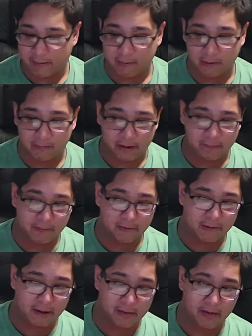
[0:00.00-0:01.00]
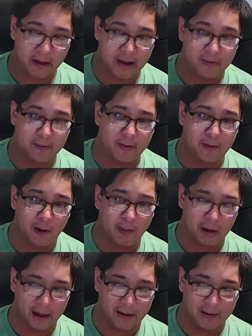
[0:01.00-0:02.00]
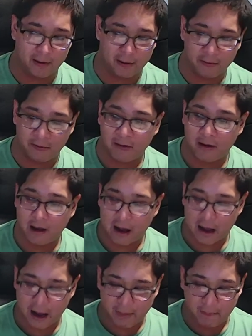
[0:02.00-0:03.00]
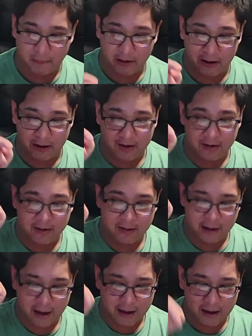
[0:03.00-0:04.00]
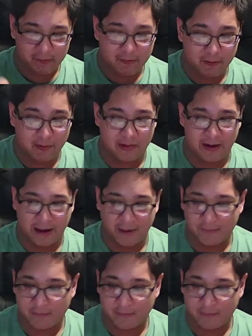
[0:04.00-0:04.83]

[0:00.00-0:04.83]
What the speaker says: the Retro Yuki saying, go Lakers, have fun, and enjoy.